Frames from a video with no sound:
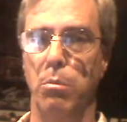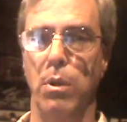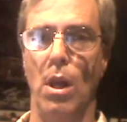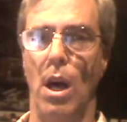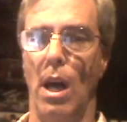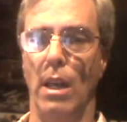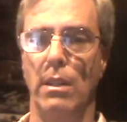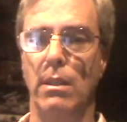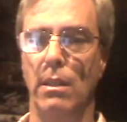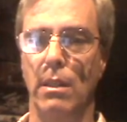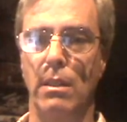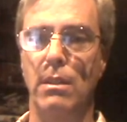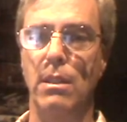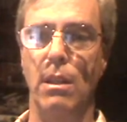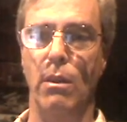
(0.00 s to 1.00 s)
block.
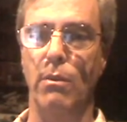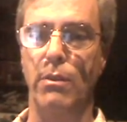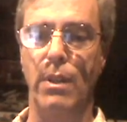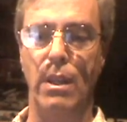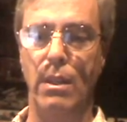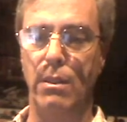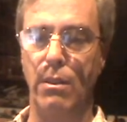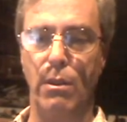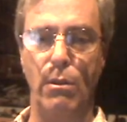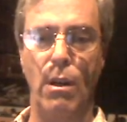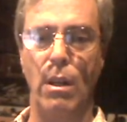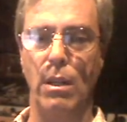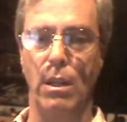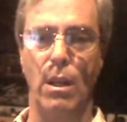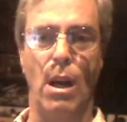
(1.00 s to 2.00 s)
You know,
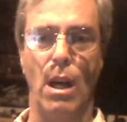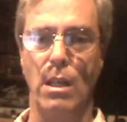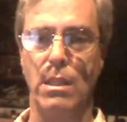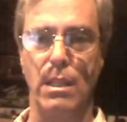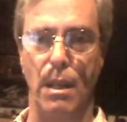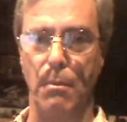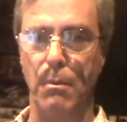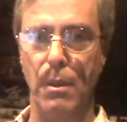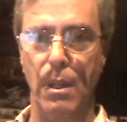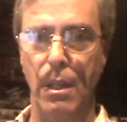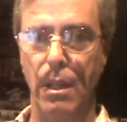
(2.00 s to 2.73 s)
they're all in lockstep.